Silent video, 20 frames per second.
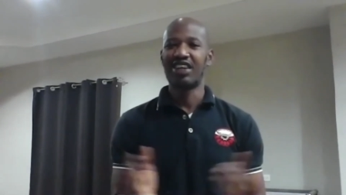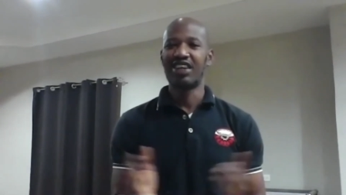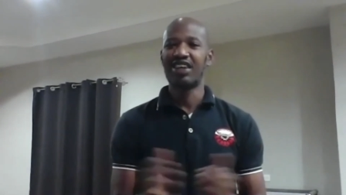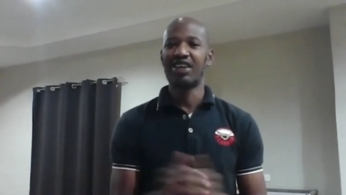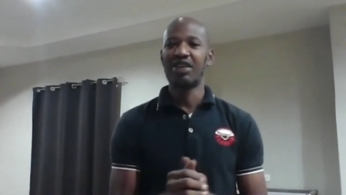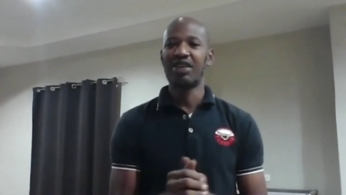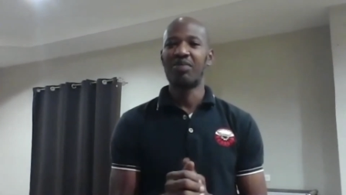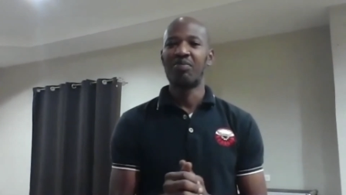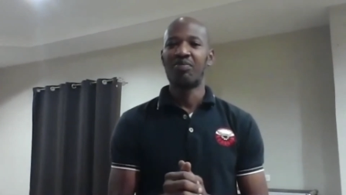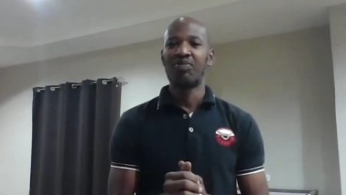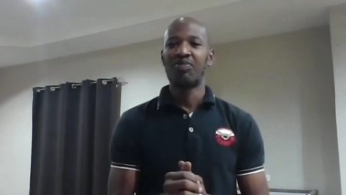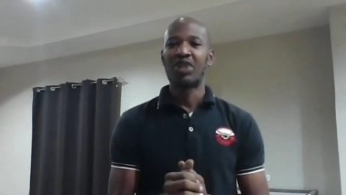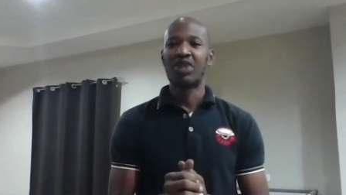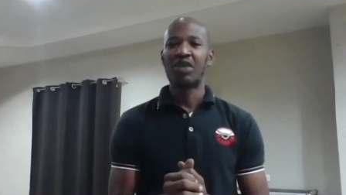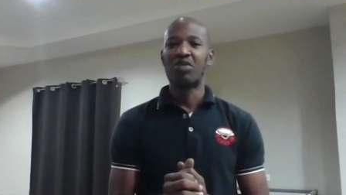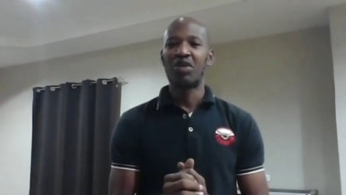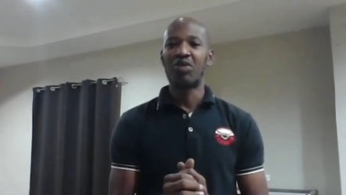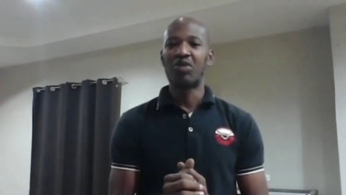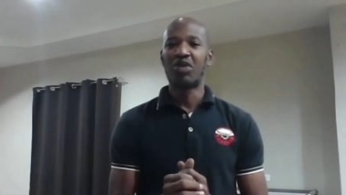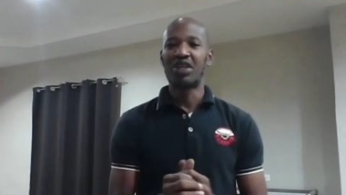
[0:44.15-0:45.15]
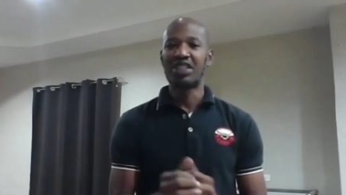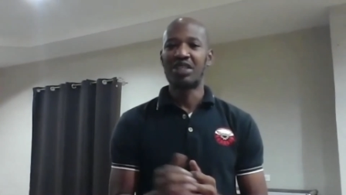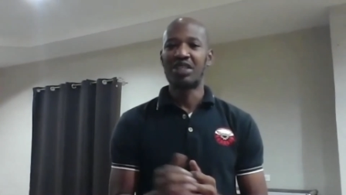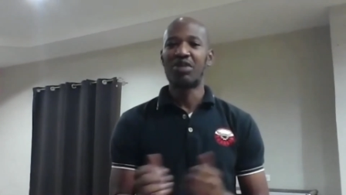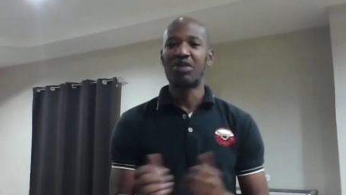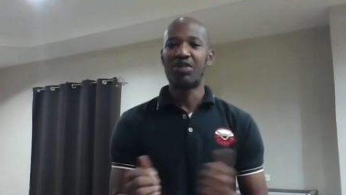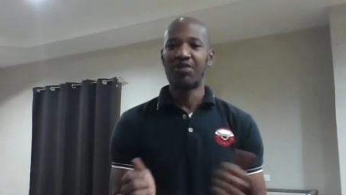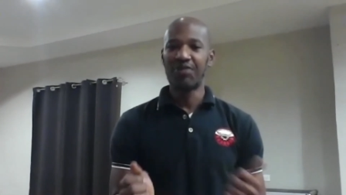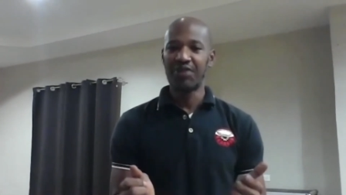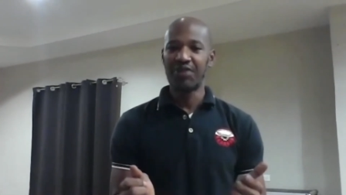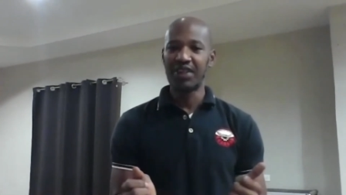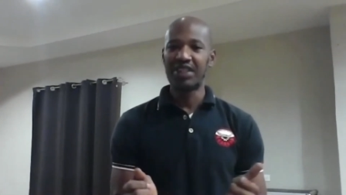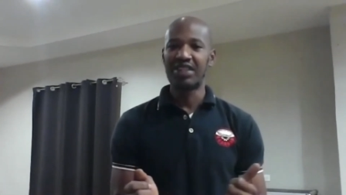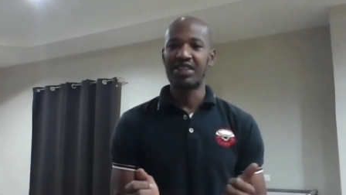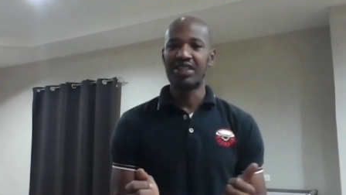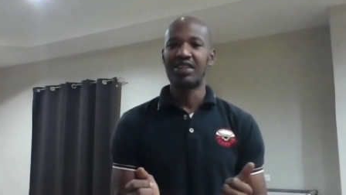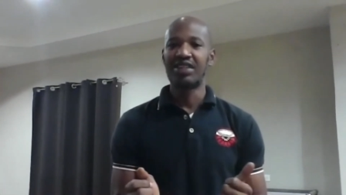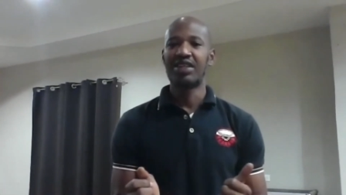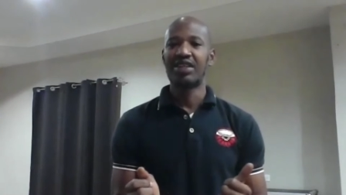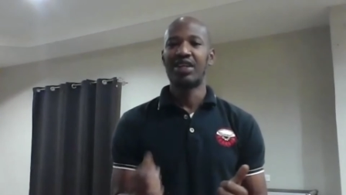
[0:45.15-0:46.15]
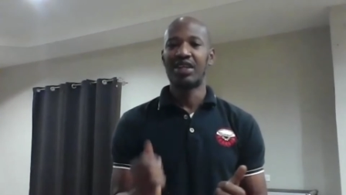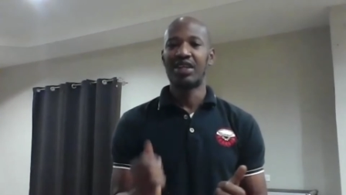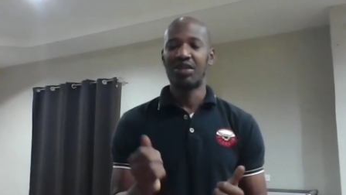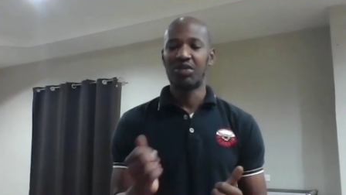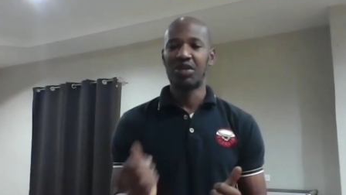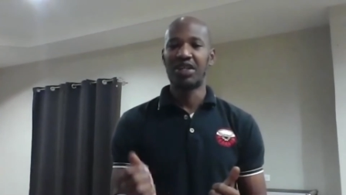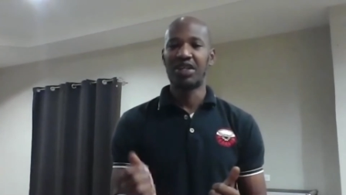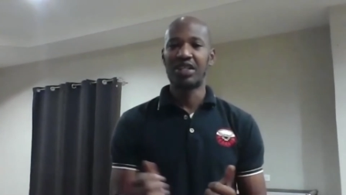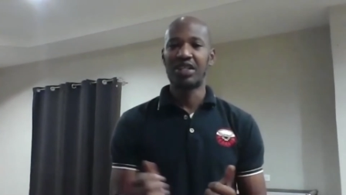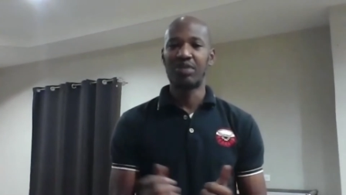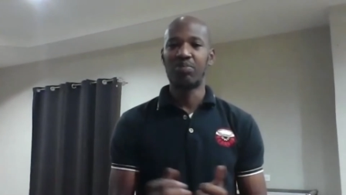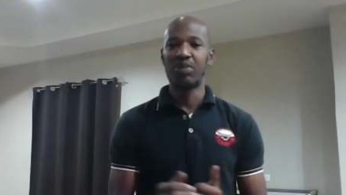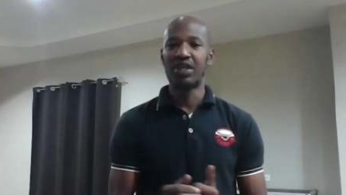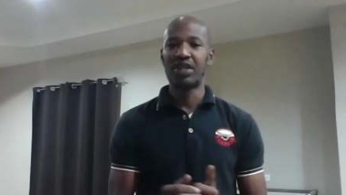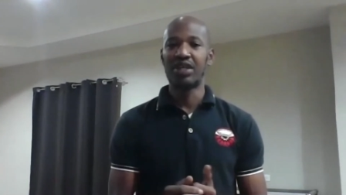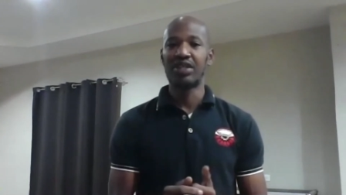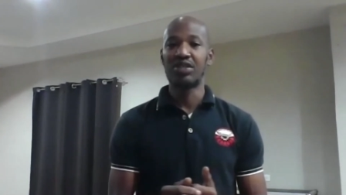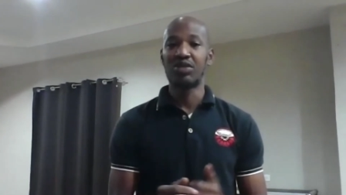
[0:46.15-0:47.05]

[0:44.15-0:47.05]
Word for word: Yeah? We want to be fit in order to play.